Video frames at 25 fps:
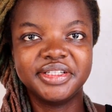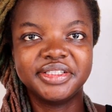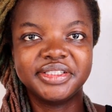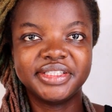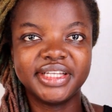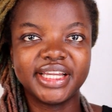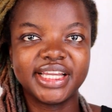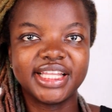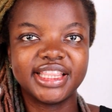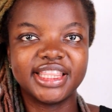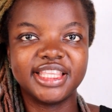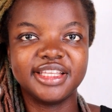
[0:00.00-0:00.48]

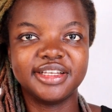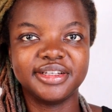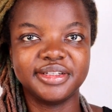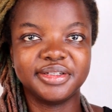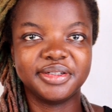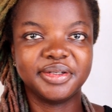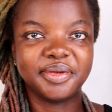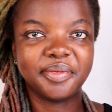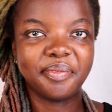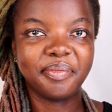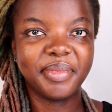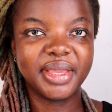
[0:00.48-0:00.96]
take the
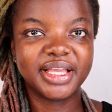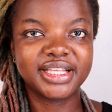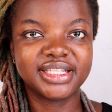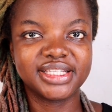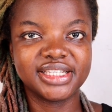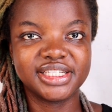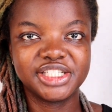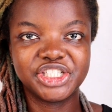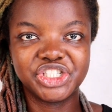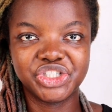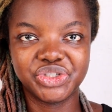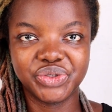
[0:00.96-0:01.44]

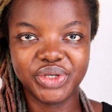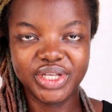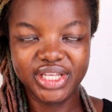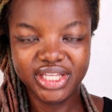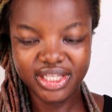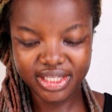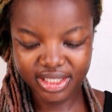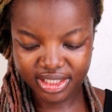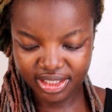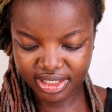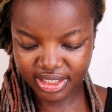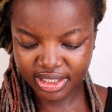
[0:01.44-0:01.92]
mixing
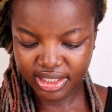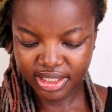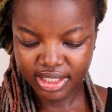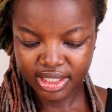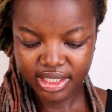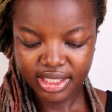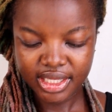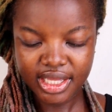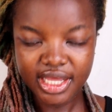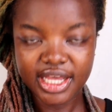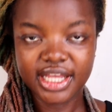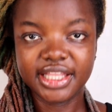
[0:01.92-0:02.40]
tray,
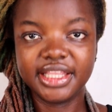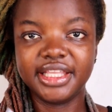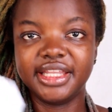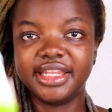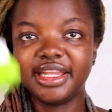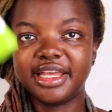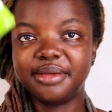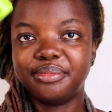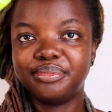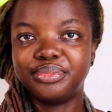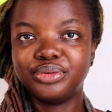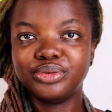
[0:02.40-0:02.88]
and then
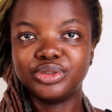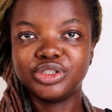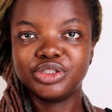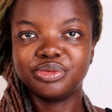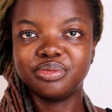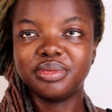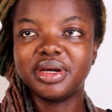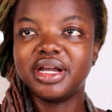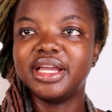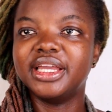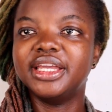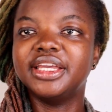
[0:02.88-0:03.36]
I put
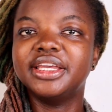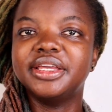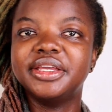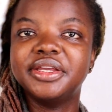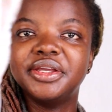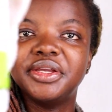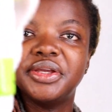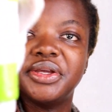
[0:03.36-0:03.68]
my